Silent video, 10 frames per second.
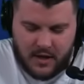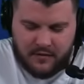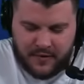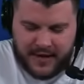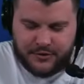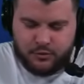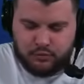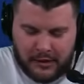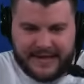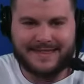If I had to
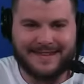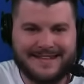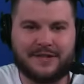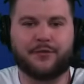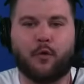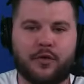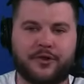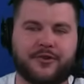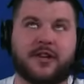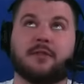rank the needs for
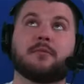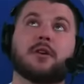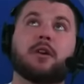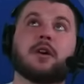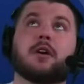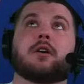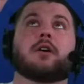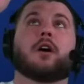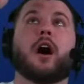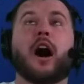this team,
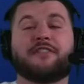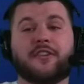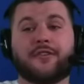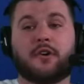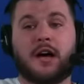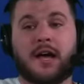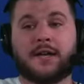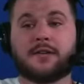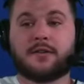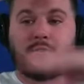offensive
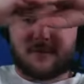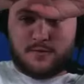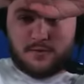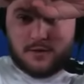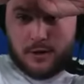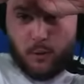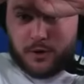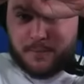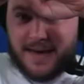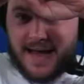line,
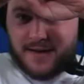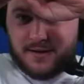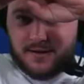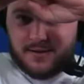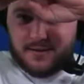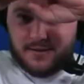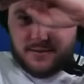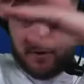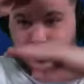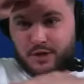quarterback,
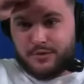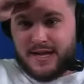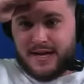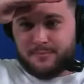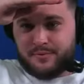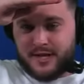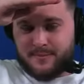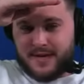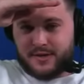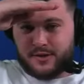then you go down,
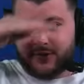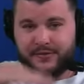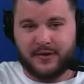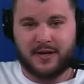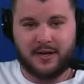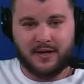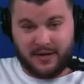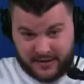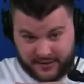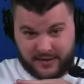playmakers,
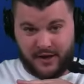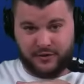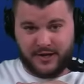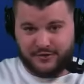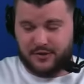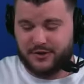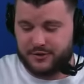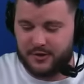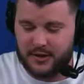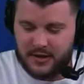and another edge
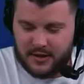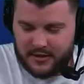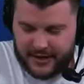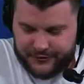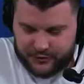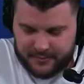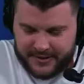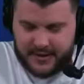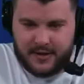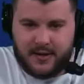rusher. That's for
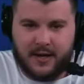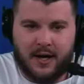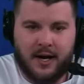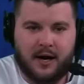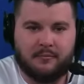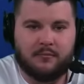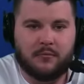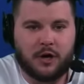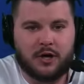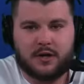me.
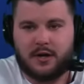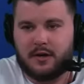Look,